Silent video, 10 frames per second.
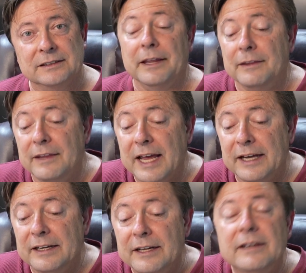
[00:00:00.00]
And
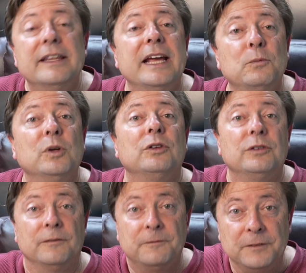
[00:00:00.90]
then they
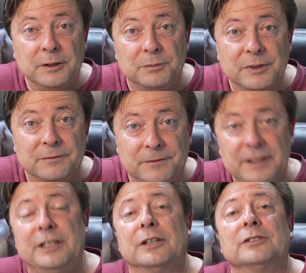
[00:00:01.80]
will film the
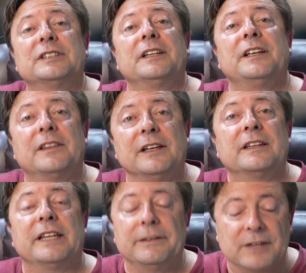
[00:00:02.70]
videos that they think
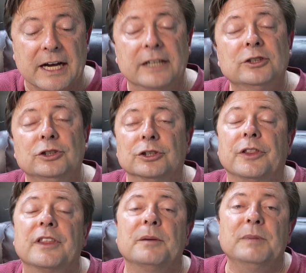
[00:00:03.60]
that they've got
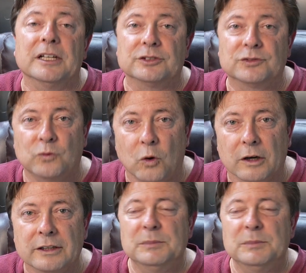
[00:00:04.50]
good thumbnails for.